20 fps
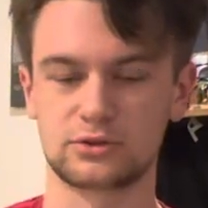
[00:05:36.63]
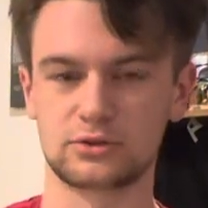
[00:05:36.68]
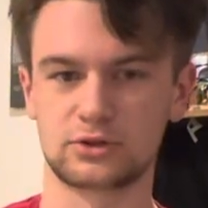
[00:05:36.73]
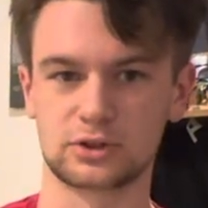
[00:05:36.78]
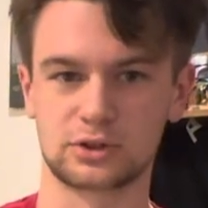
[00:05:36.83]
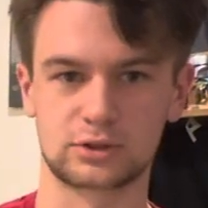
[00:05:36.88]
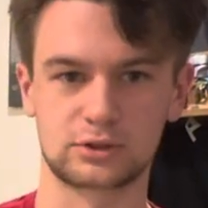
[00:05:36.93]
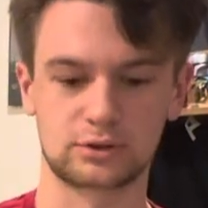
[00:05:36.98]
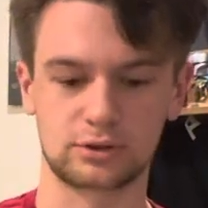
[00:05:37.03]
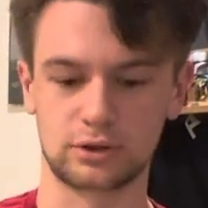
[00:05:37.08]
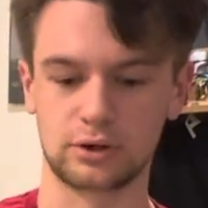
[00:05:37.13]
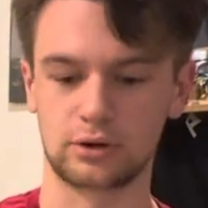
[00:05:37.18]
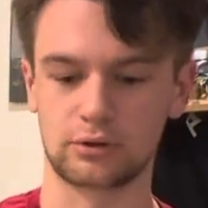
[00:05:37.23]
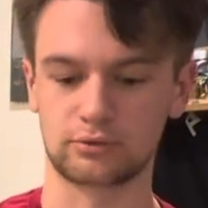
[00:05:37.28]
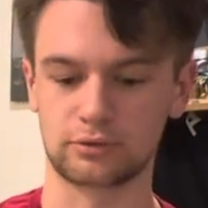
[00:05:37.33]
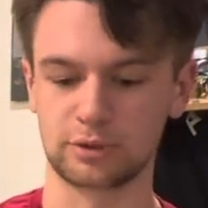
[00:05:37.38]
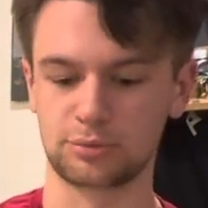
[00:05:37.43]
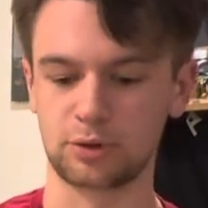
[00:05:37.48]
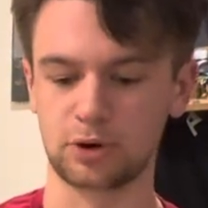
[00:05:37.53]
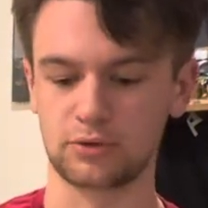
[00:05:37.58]
just
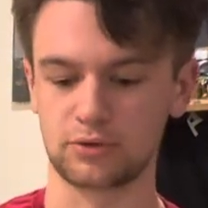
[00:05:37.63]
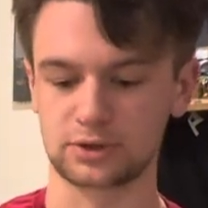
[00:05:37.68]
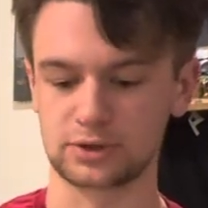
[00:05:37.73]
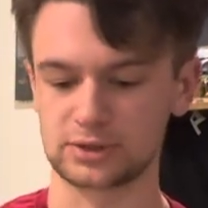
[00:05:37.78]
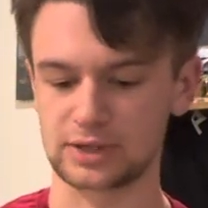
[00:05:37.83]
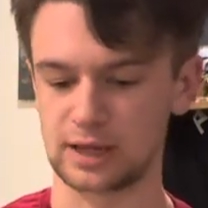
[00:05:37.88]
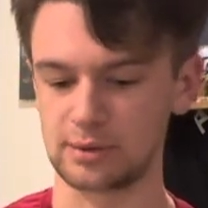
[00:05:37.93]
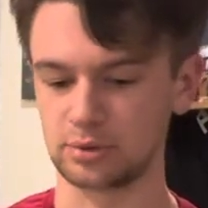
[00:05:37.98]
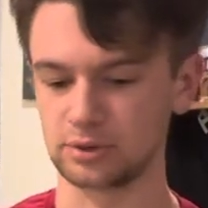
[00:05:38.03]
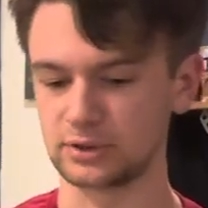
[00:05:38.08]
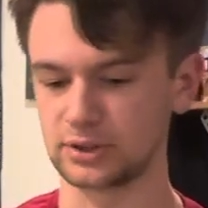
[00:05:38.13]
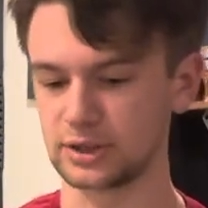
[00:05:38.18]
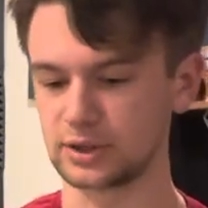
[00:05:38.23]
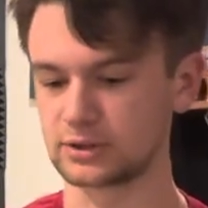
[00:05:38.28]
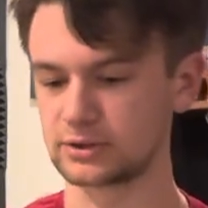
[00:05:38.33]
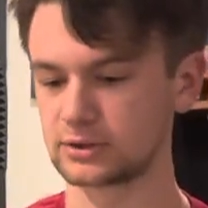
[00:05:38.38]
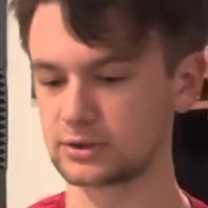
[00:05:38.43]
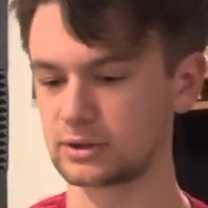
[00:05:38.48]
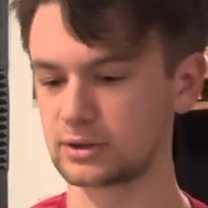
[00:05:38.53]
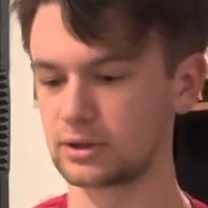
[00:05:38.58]
rip over stable
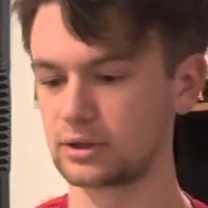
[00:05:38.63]
disc.